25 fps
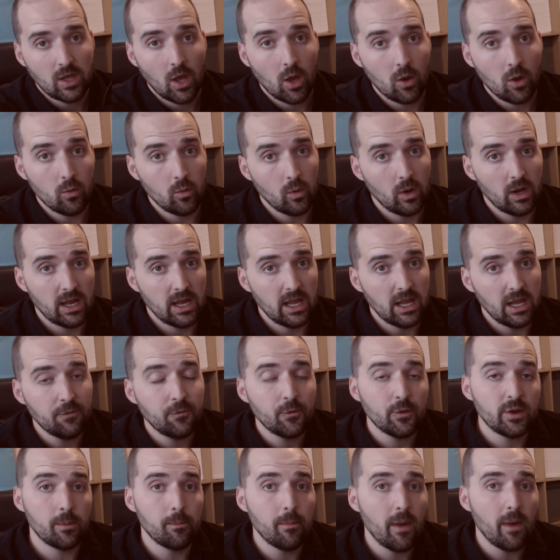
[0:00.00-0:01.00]
Though if
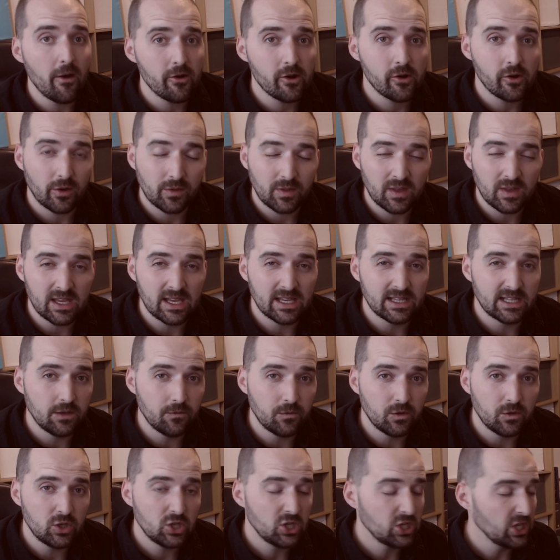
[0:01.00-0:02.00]
you're in America, I think it's
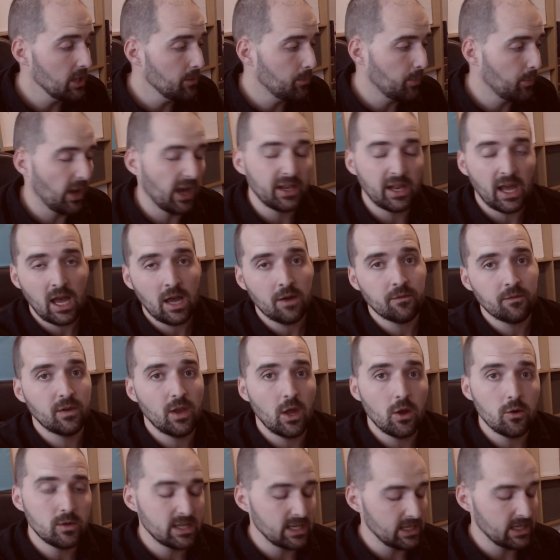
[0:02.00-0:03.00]
even cheaper. And I have
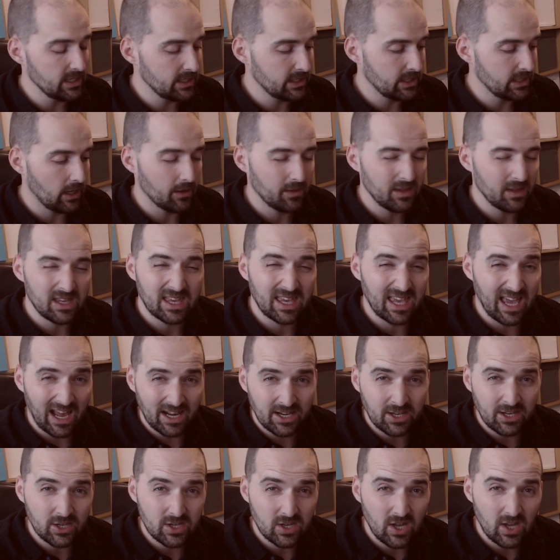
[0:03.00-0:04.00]
noticed, I think
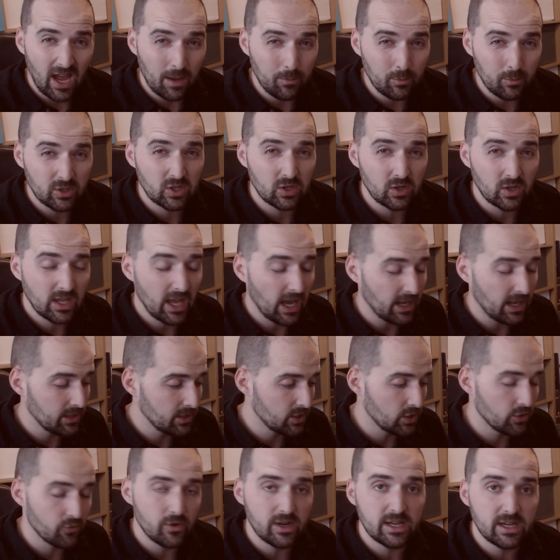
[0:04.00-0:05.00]
Amazon
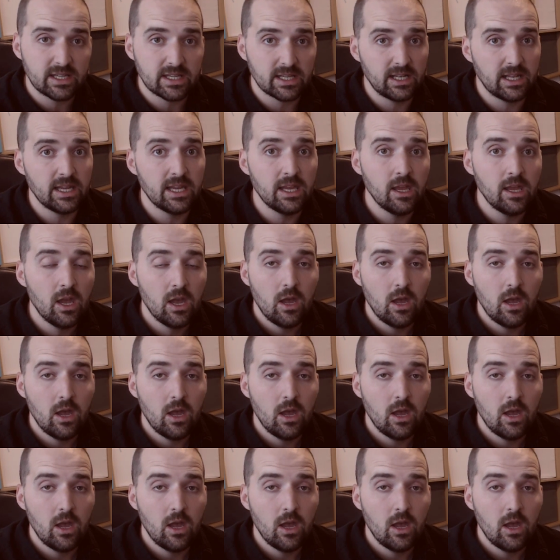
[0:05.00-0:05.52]
Canada recently